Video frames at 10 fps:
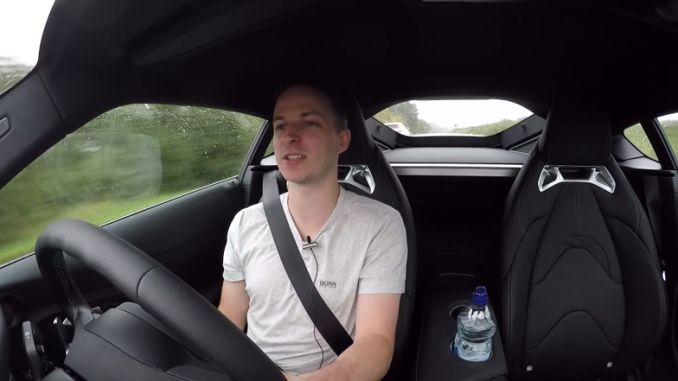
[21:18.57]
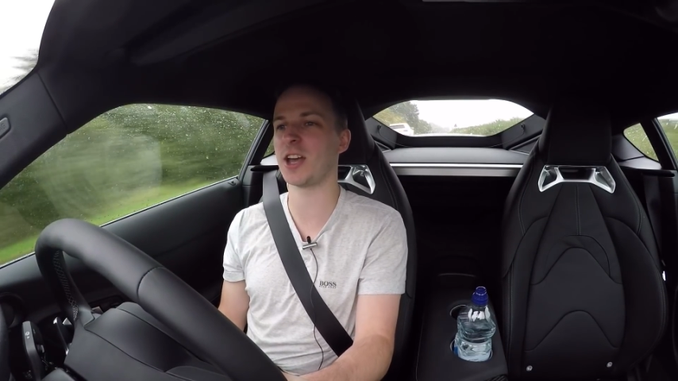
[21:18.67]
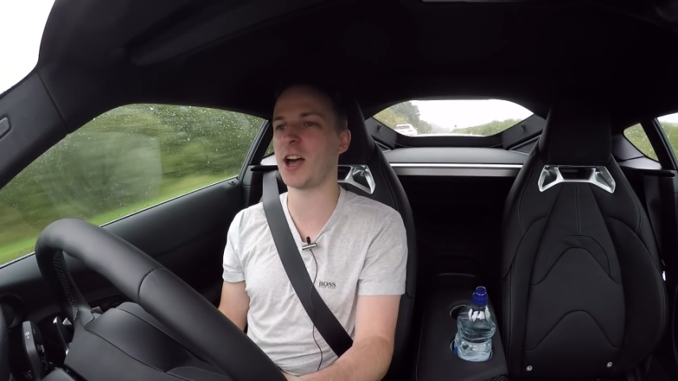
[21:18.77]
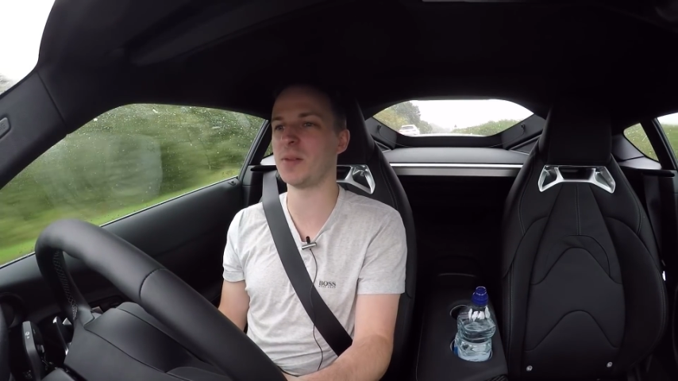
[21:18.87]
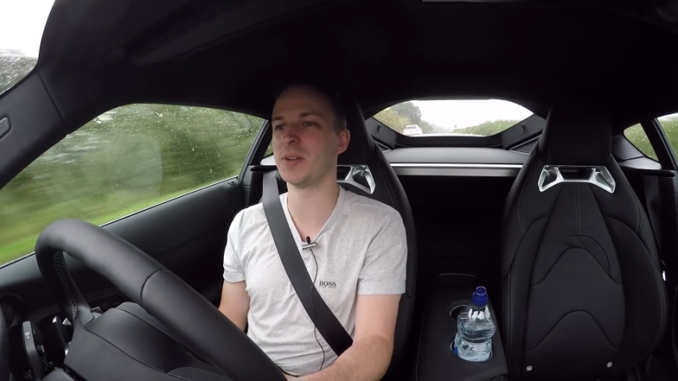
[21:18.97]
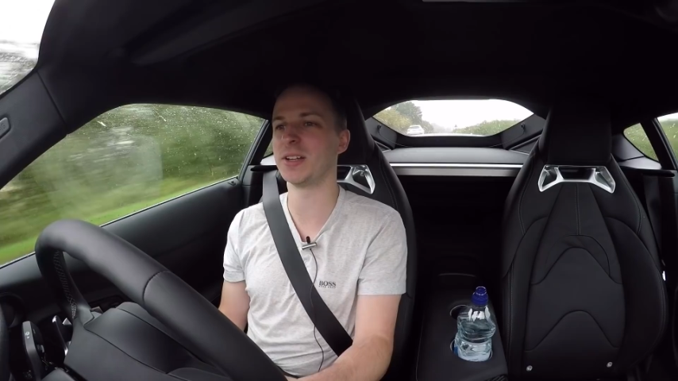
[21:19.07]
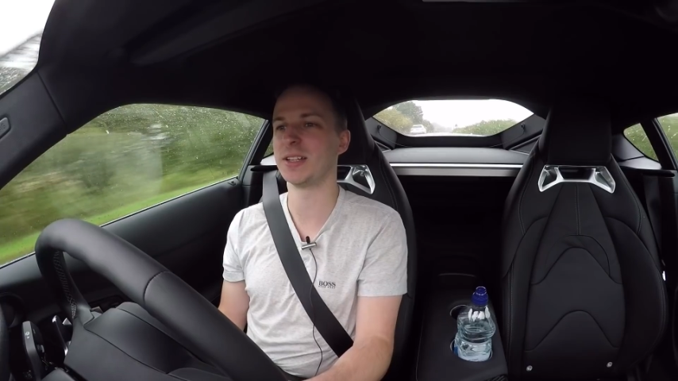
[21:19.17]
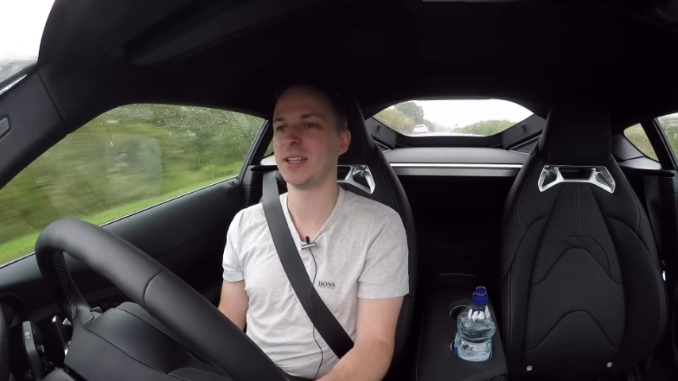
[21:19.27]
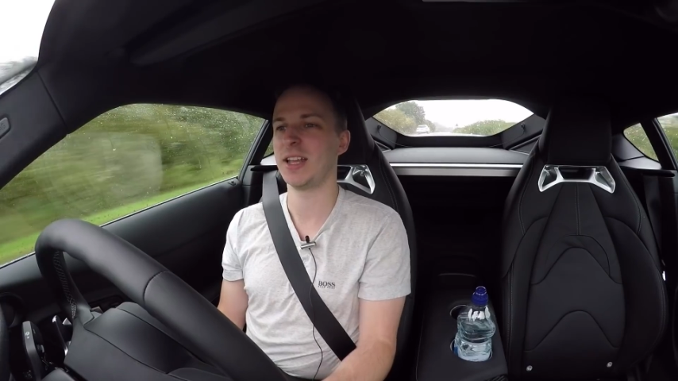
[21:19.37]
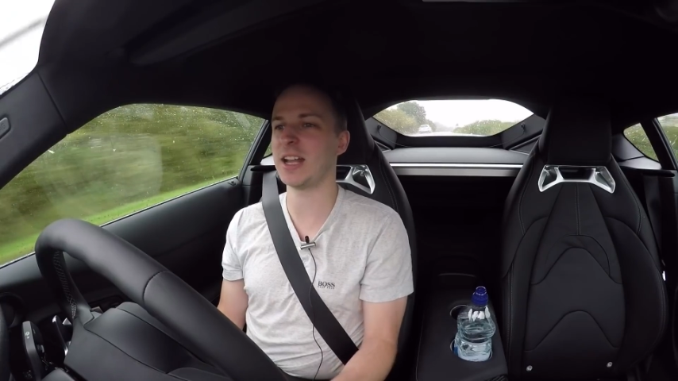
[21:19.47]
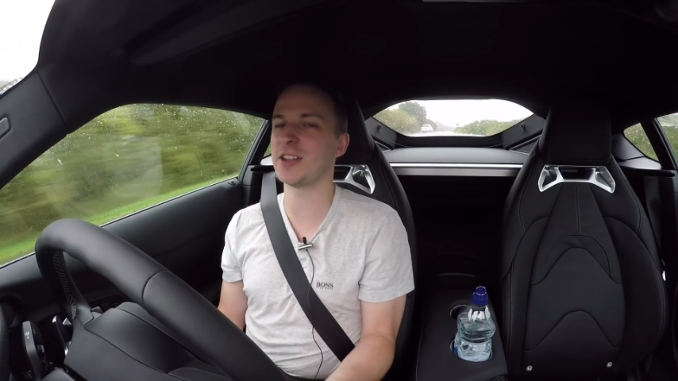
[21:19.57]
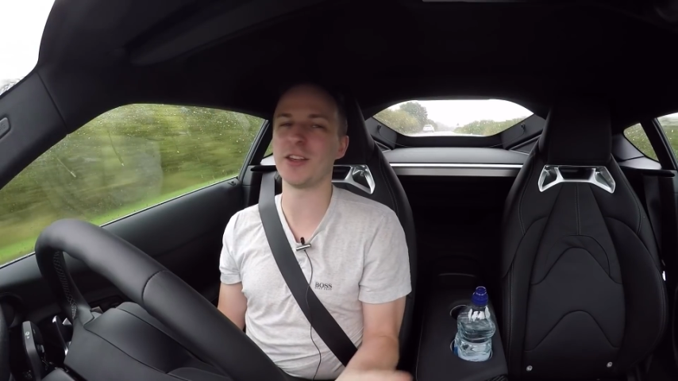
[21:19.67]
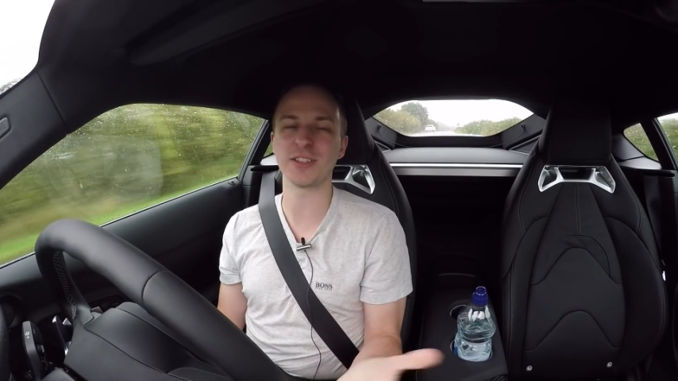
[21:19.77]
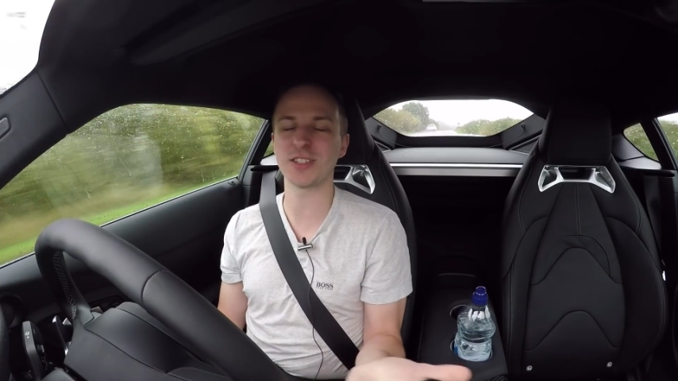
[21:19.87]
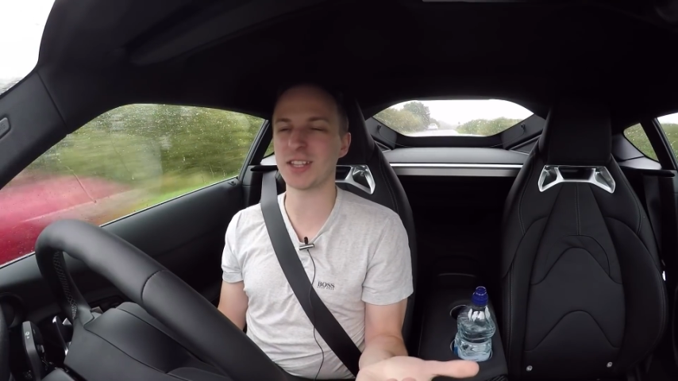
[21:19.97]
car, but I don't
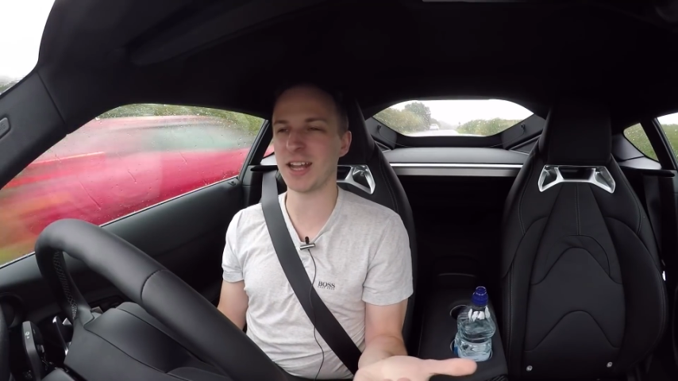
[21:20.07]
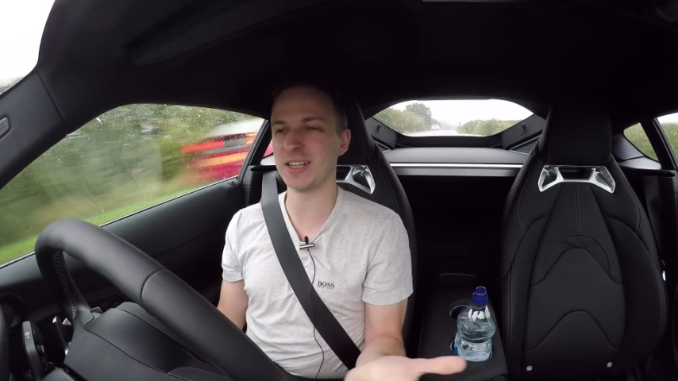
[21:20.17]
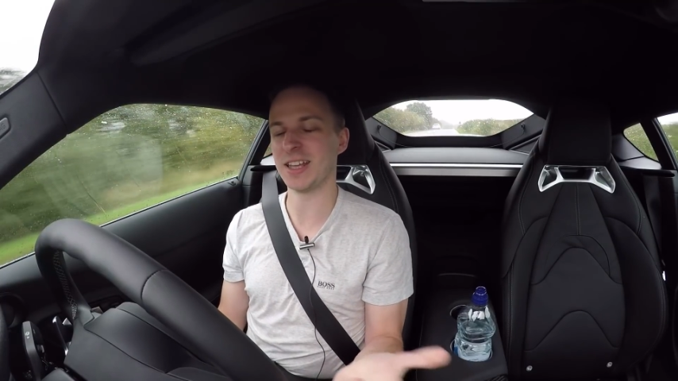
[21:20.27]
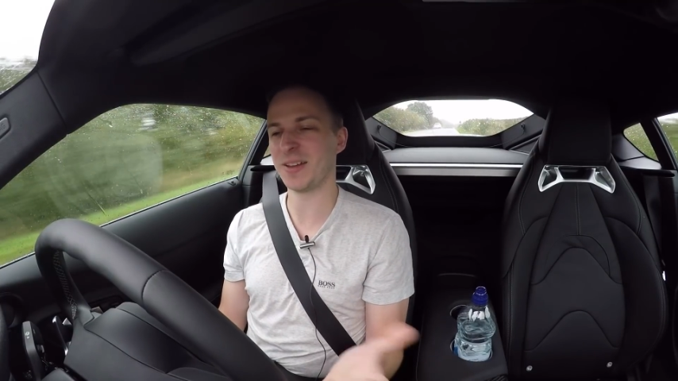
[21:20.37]
know, it's just an idea.